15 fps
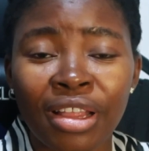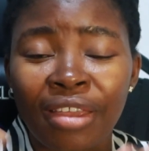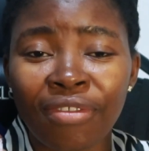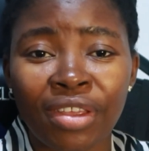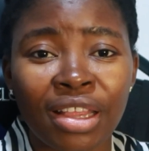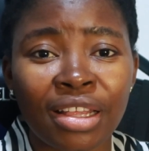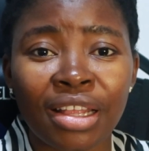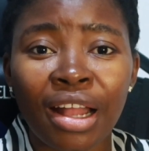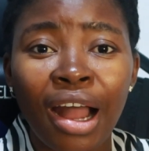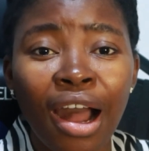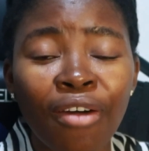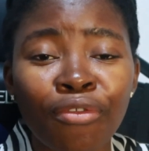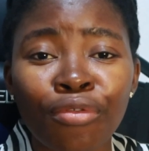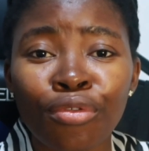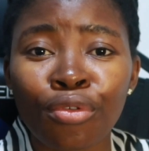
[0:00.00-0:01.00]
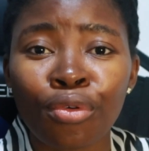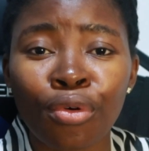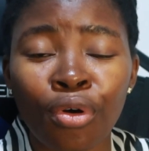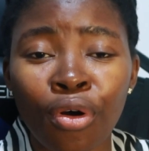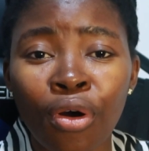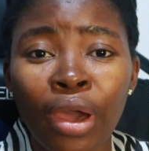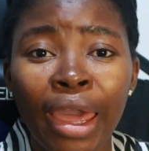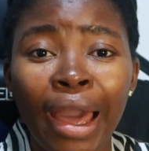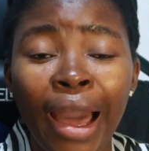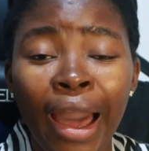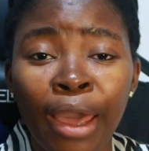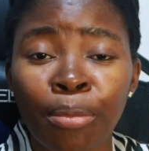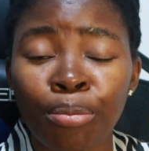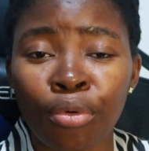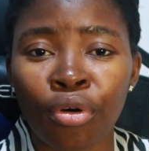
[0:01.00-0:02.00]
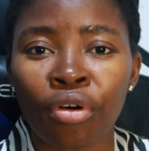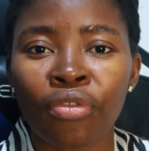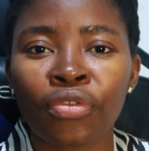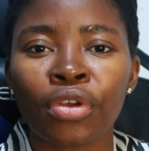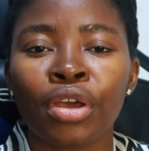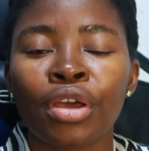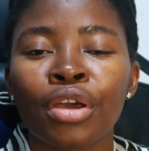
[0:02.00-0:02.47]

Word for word: leave it in a afro or a high puff